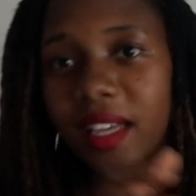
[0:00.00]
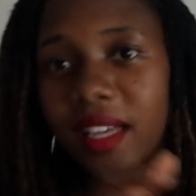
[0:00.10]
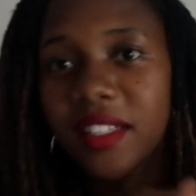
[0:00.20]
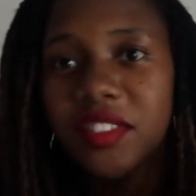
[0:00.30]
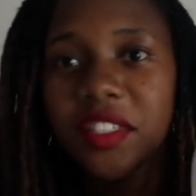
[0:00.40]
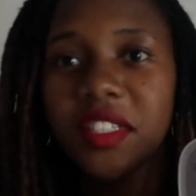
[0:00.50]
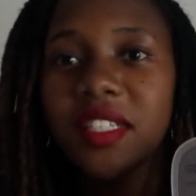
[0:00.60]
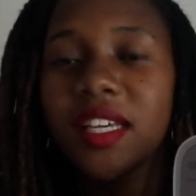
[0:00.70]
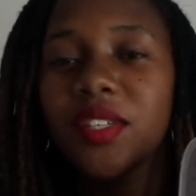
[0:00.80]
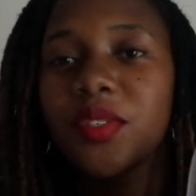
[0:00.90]
just
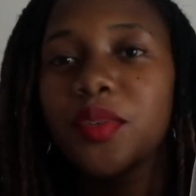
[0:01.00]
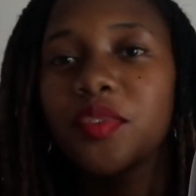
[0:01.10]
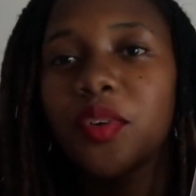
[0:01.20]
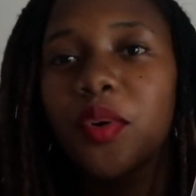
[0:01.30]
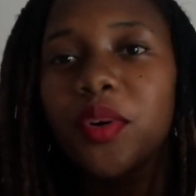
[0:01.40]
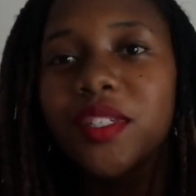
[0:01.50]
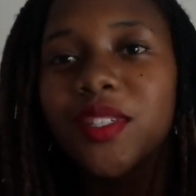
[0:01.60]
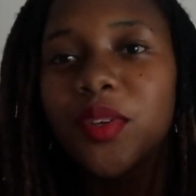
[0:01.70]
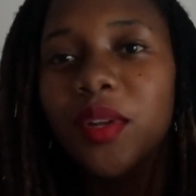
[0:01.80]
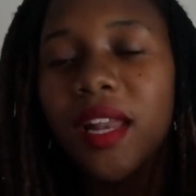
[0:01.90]
in case you
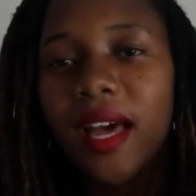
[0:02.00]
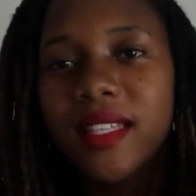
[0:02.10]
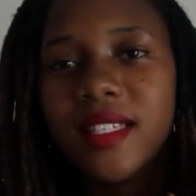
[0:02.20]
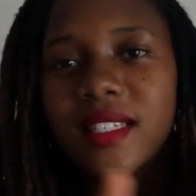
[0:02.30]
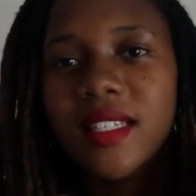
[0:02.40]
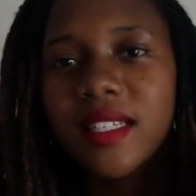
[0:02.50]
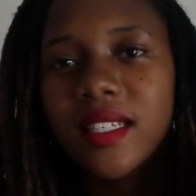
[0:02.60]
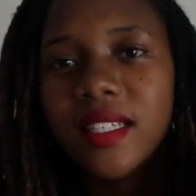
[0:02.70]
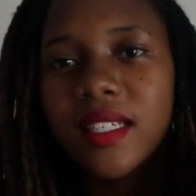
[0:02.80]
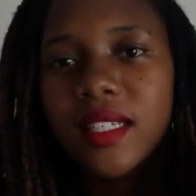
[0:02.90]
forgot your last
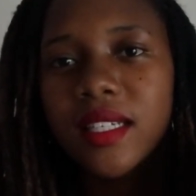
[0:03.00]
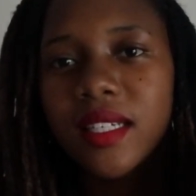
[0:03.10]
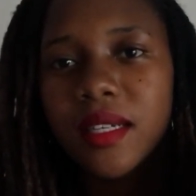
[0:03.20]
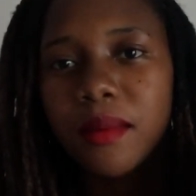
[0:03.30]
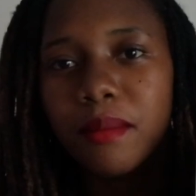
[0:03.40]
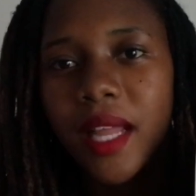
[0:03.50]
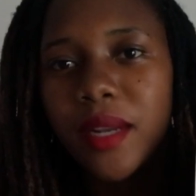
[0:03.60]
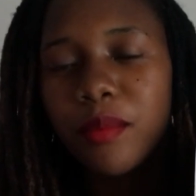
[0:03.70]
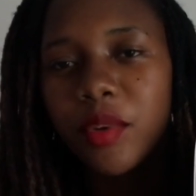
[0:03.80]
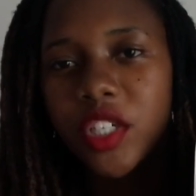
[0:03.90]

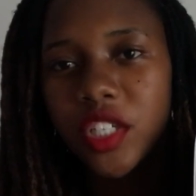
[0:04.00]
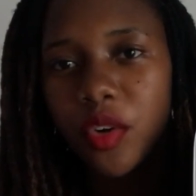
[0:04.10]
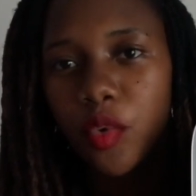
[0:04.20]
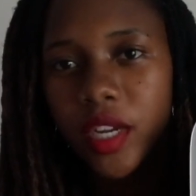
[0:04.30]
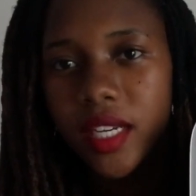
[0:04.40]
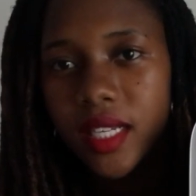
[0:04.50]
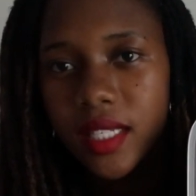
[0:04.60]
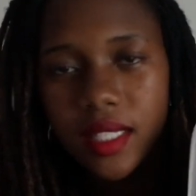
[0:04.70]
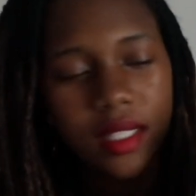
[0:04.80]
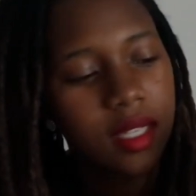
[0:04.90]
blood pressure
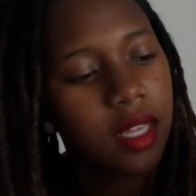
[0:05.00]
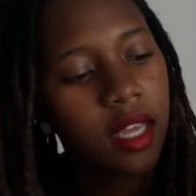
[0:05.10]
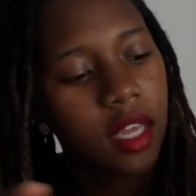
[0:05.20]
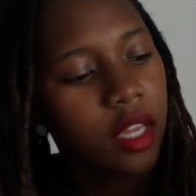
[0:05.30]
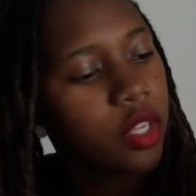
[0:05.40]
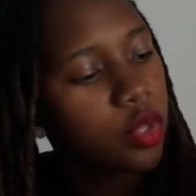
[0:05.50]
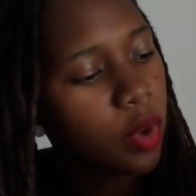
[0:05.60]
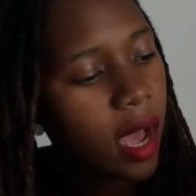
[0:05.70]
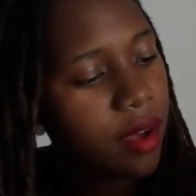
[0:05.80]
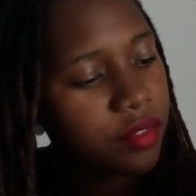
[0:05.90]
readings, you
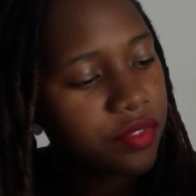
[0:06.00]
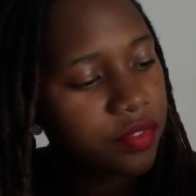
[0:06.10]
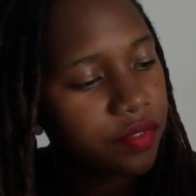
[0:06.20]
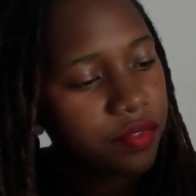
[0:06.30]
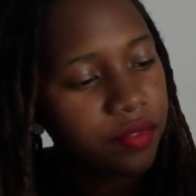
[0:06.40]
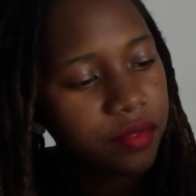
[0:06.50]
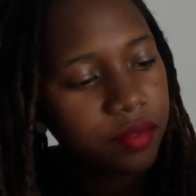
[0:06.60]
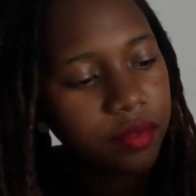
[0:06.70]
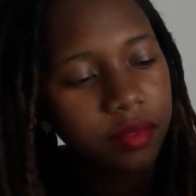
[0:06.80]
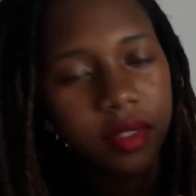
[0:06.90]
have
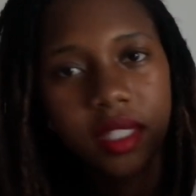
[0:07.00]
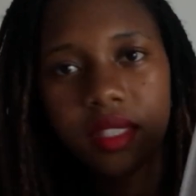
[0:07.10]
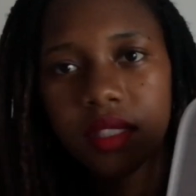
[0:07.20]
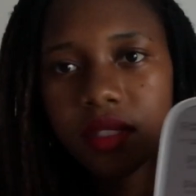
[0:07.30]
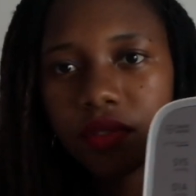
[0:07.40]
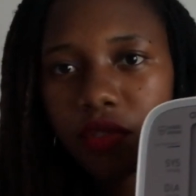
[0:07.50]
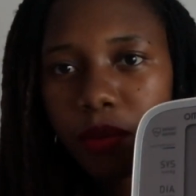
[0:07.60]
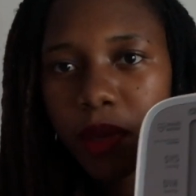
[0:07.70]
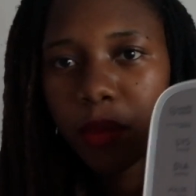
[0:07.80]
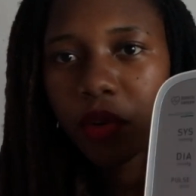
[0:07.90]
this for
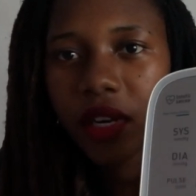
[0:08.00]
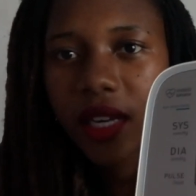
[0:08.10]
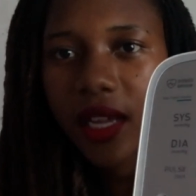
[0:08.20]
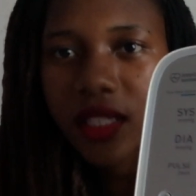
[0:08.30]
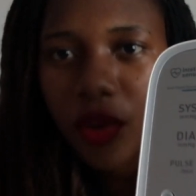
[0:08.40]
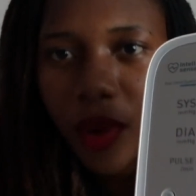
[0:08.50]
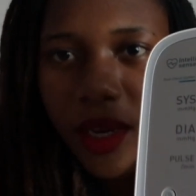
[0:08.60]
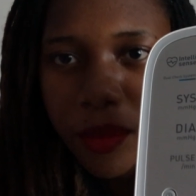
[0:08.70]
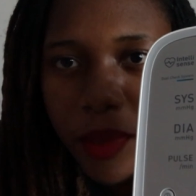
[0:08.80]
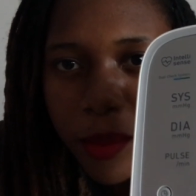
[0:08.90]
memory. It has a
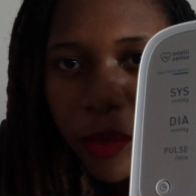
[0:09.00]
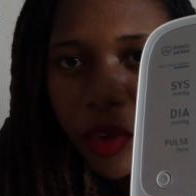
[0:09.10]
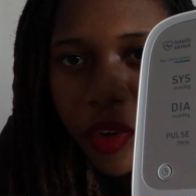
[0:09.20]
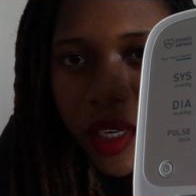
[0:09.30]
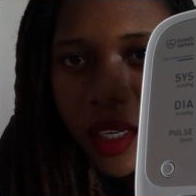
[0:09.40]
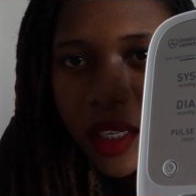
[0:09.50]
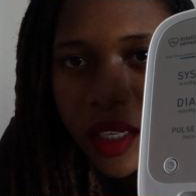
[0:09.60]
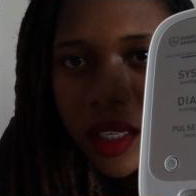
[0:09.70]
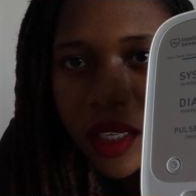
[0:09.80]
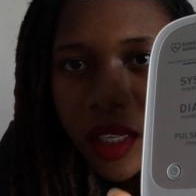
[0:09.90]
word memory.
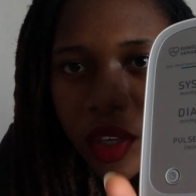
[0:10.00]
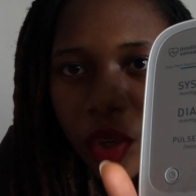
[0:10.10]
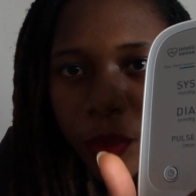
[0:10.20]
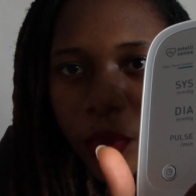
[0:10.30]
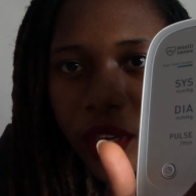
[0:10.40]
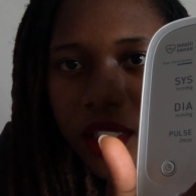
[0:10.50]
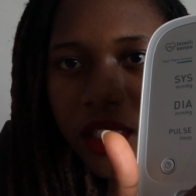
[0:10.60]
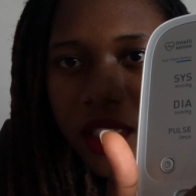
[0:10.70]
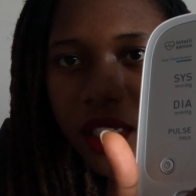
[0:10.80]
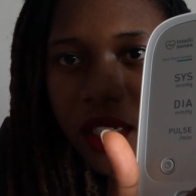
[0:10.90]
Hope you can
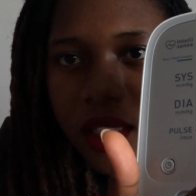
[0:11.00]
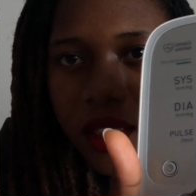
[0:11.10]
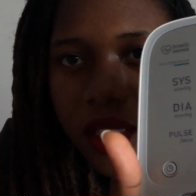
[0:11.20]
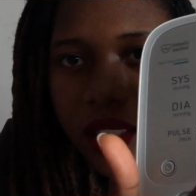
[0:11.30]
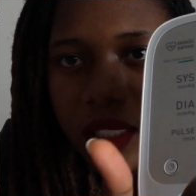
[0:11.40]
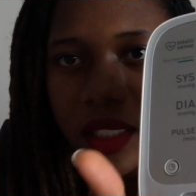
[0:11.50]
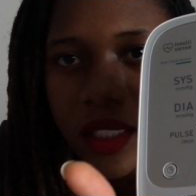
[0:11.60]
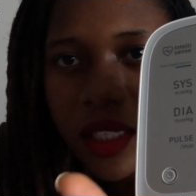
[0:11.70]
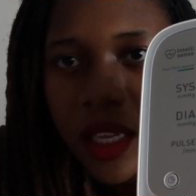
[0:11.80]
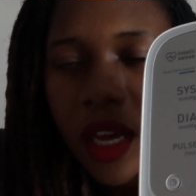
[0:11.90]
see it. This,
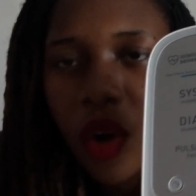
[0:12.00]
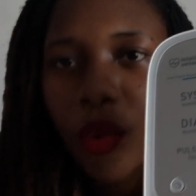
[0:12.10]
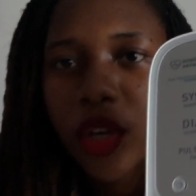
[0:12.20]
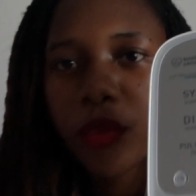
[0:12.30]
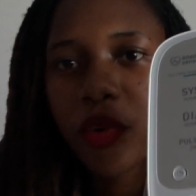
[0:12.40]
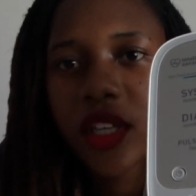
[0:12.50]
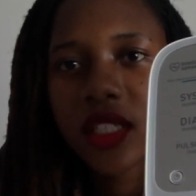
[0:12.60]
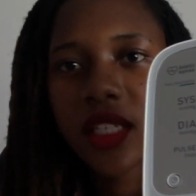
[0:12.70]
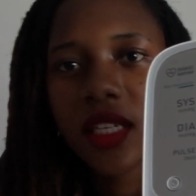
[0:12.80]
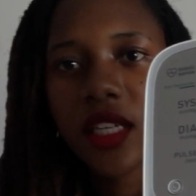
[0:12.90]
when you
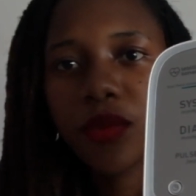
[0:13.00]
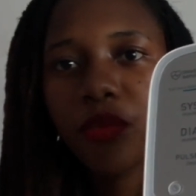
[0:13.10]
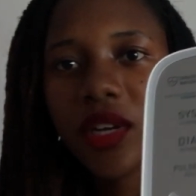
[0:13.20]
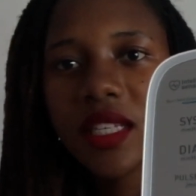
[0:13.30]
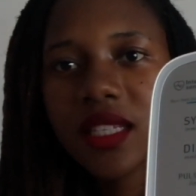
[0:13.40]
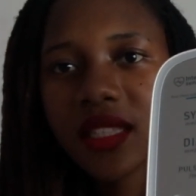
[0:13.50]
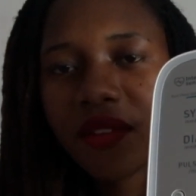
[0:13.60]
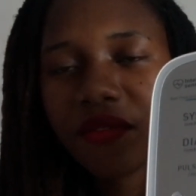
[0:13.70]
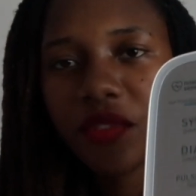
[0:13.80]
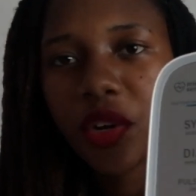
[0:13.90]
press it, it brings the
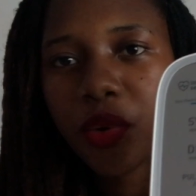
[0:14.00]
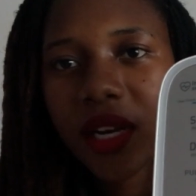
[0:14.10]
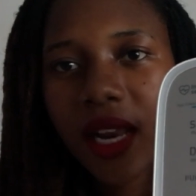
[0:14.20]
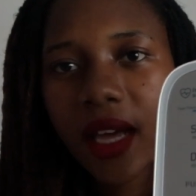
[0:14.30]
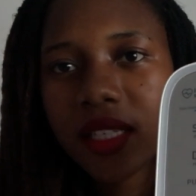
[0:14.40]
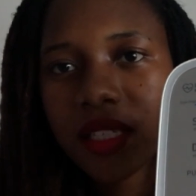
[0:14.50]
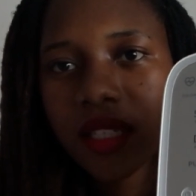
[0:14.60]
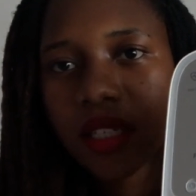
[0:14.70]
very last